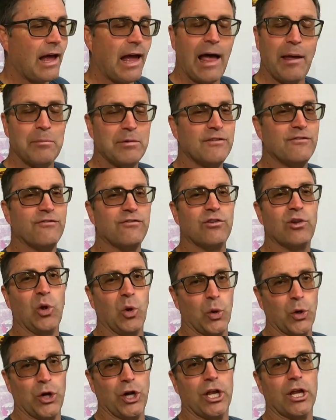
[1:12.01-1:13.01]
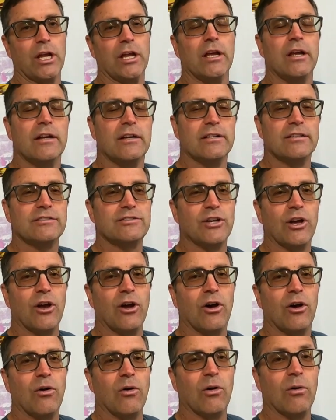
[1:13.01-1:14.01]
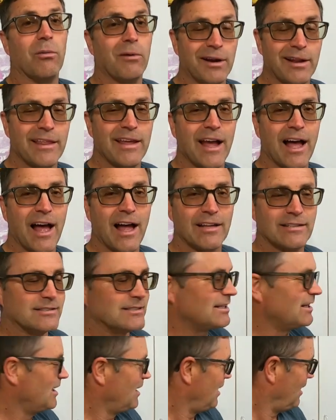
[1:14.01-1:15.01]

I'll be floored. So what are the odds?